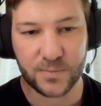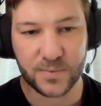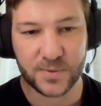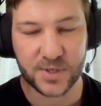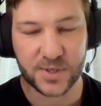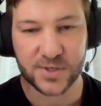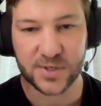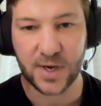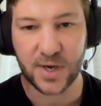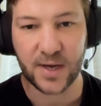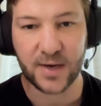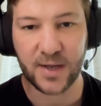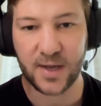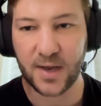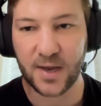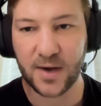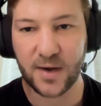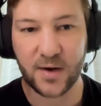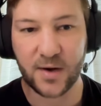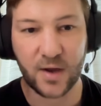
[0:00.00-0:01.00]
society
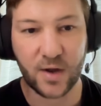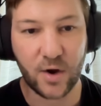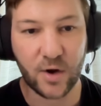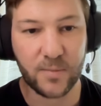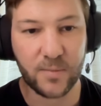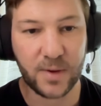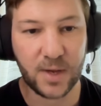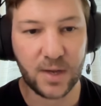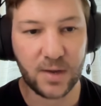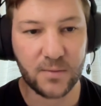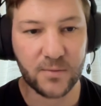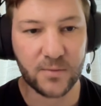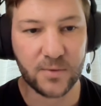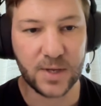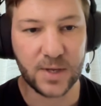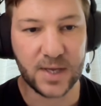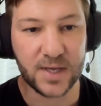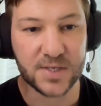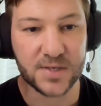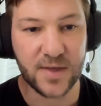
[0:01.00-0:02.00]
and an economy
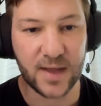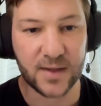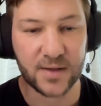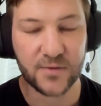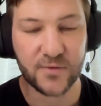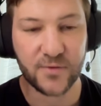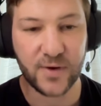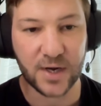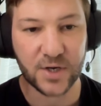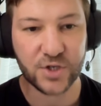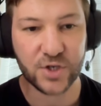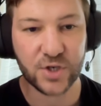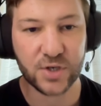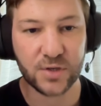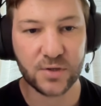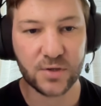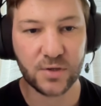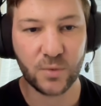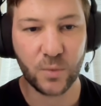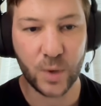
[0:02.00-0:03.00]
needs that
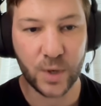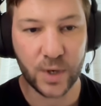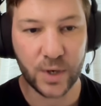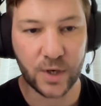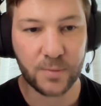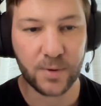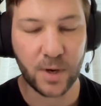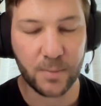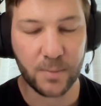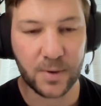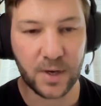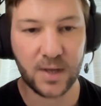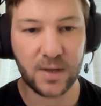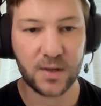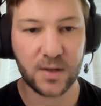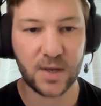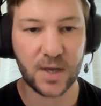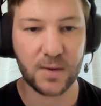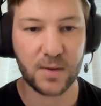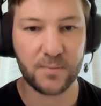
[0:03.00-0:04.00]
function to work
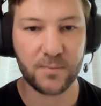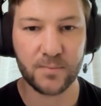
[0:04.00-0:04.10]
properly.